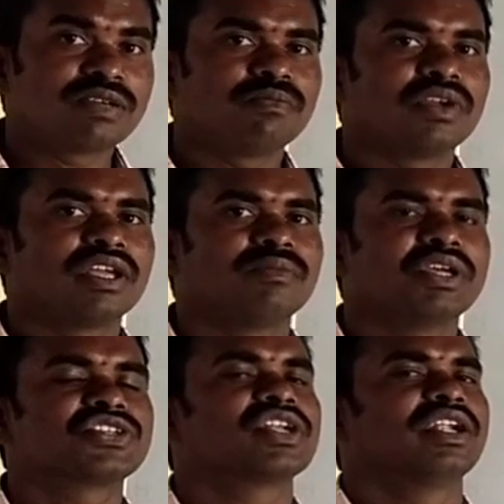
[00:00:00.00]
based on
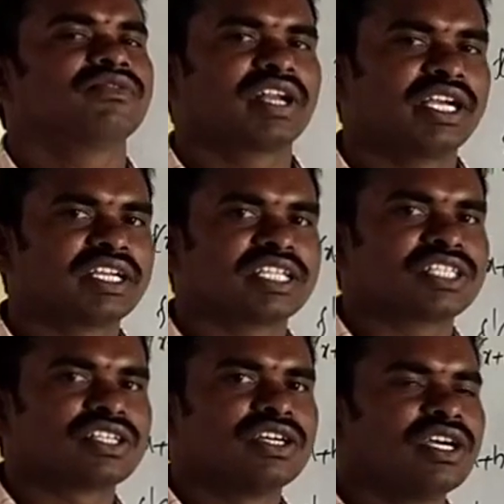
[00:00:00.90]
your interest,
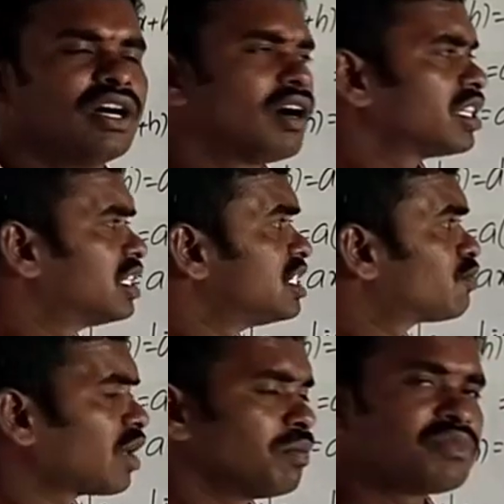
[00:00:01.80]
or these
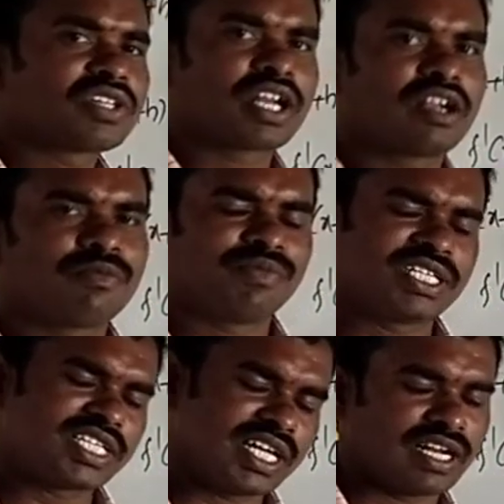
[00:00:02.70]
problems are enough means
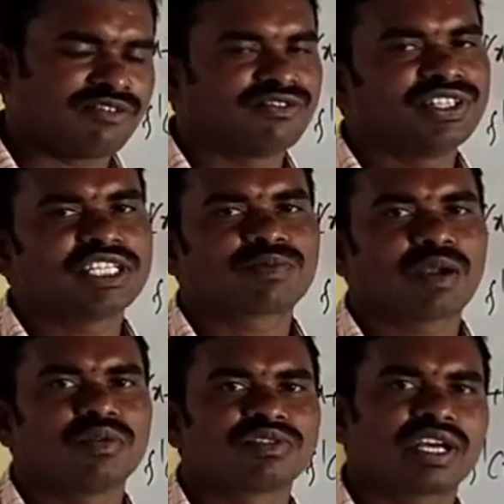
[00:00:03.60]
enough, these problems
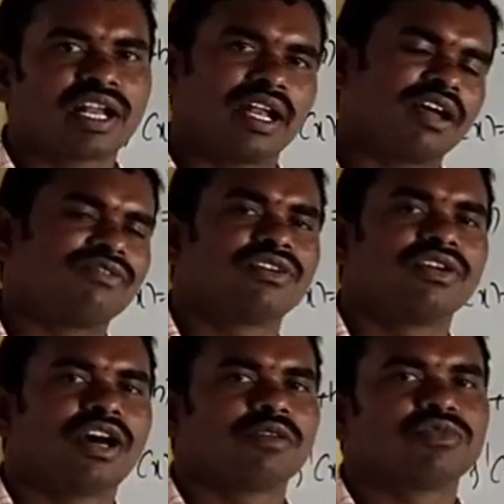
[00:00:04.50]
are enough
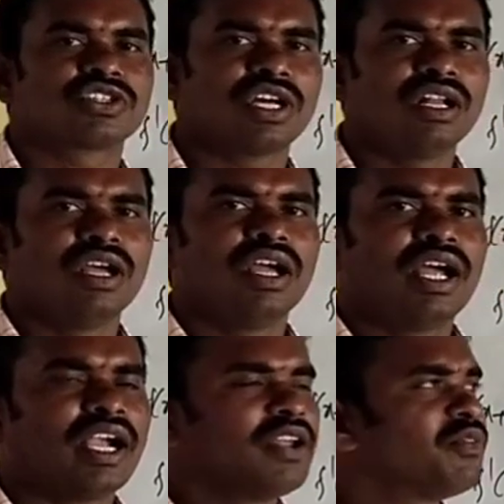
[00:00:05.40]
almost all. And if
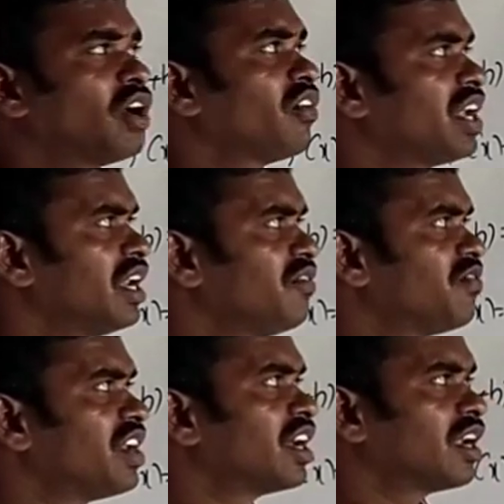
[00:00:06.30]
you have any fear
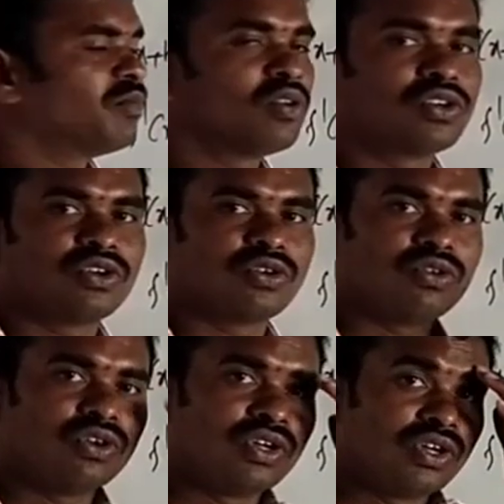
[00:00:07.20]
about
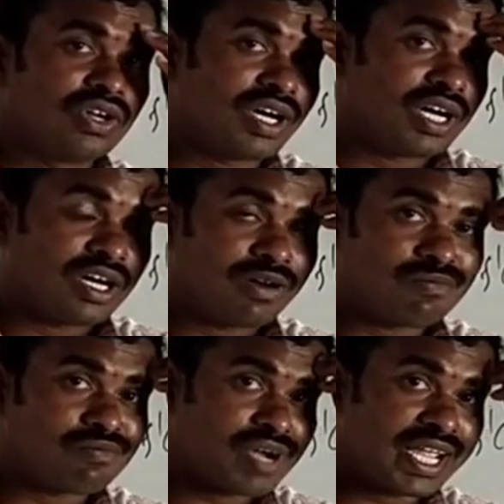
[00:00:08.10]

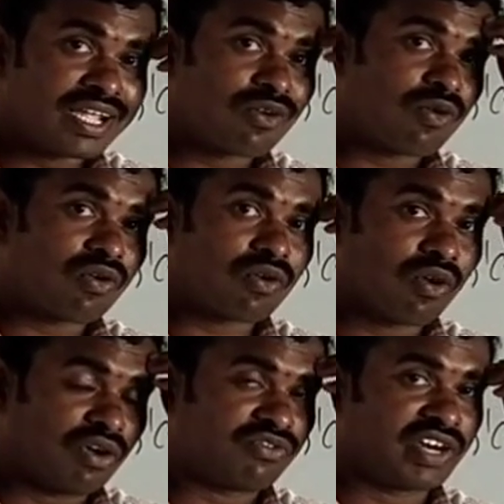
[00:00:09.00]
my
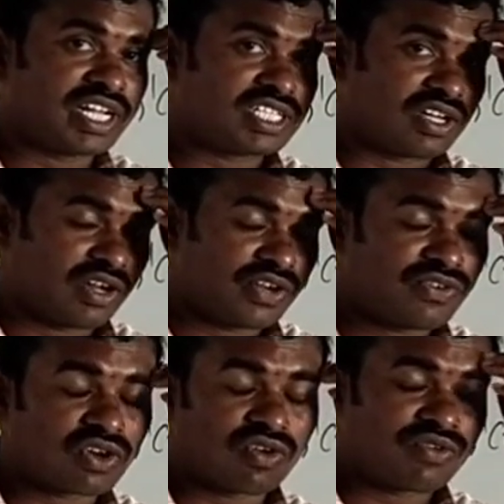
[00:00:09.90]
confidence or your
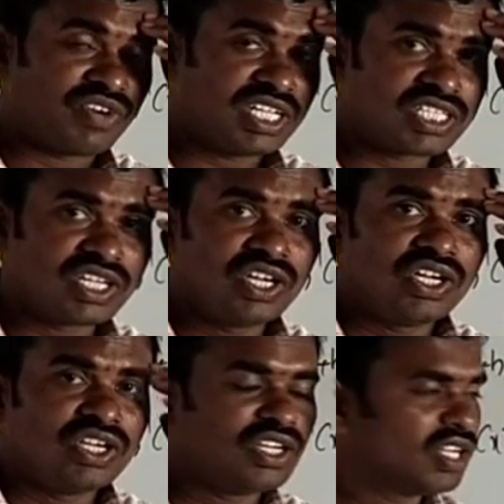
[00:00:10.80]
confidence,
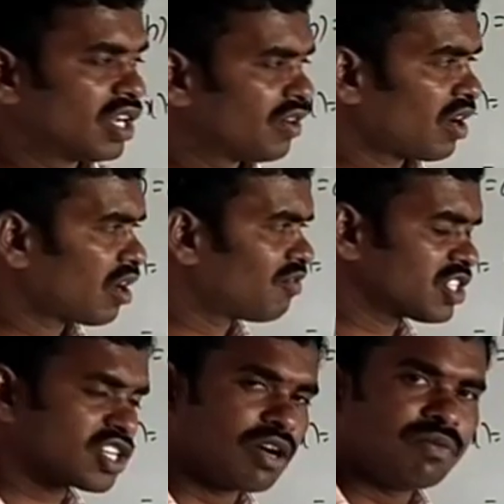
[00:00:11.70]
you first
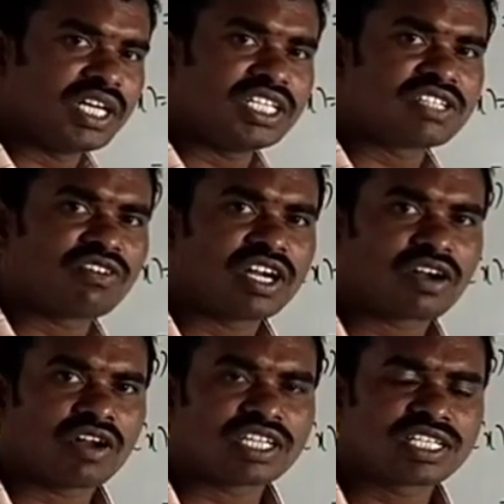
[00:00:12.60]
complete these
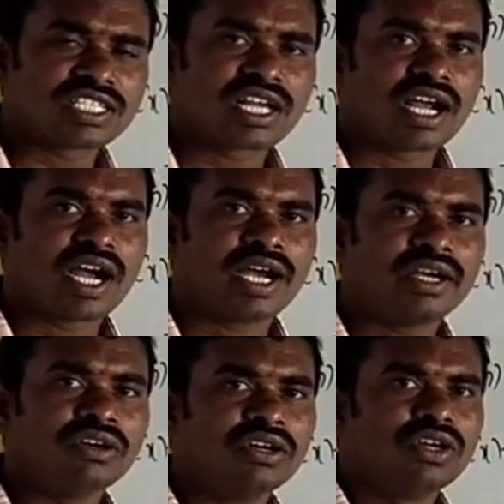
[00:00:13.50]
classes and
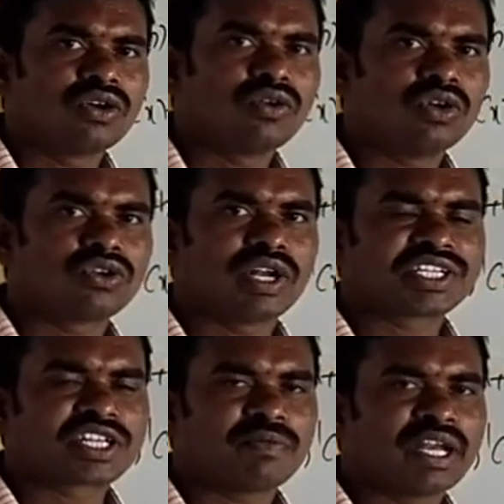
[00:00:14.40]
go to next
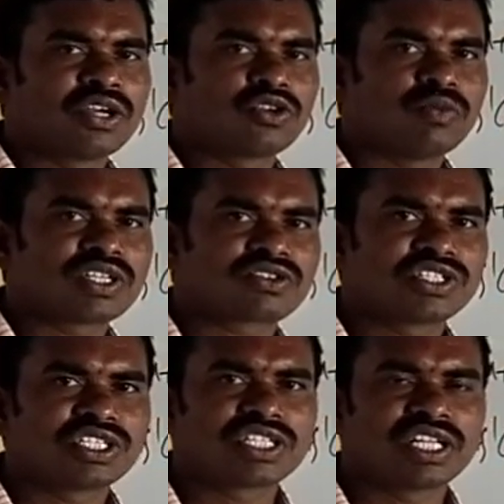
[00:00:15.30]
remaining 2 marks questions,
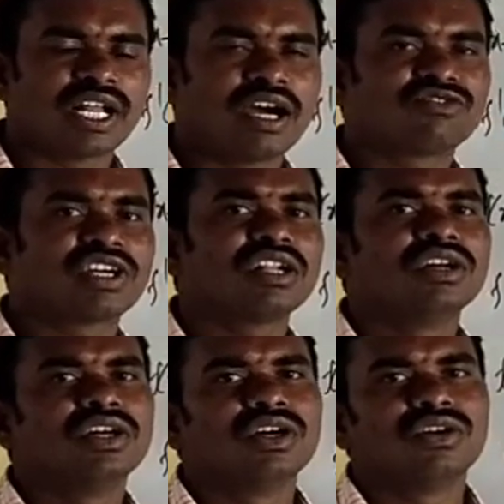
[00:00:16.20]
then after
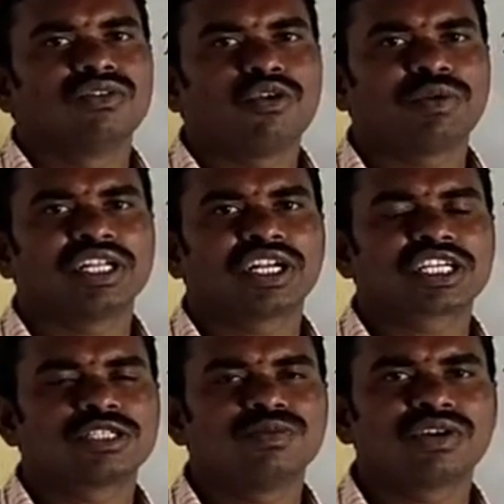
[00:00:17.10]
open the
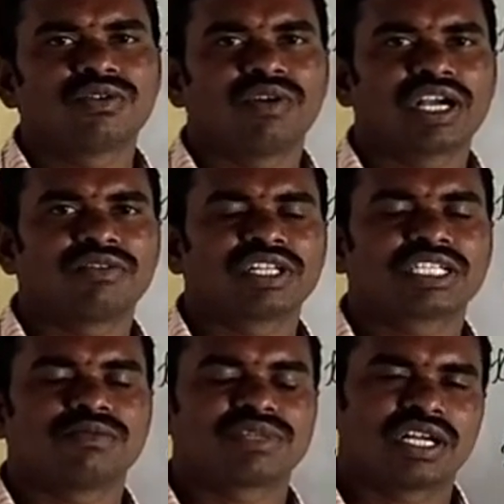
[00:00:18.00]
textbook, whatever the sums are
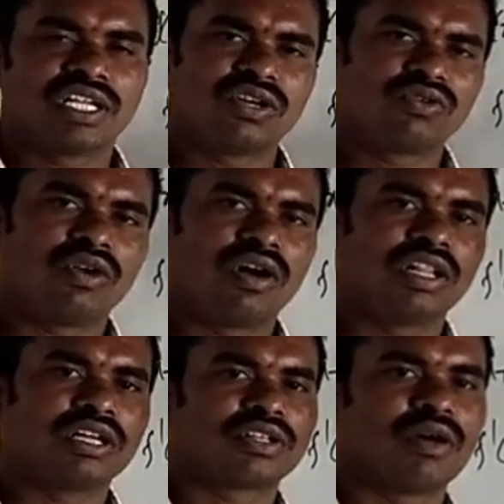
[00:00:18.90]
there, do all the
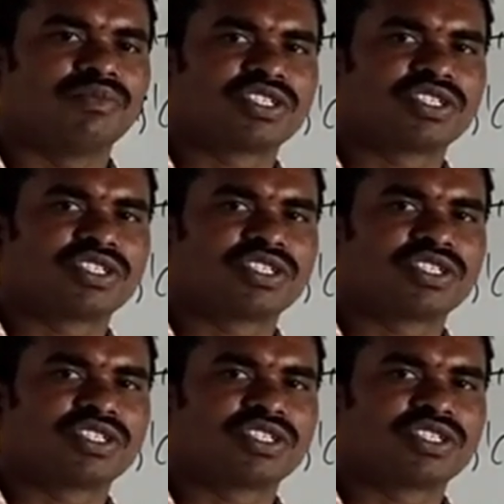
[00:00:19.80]
sums.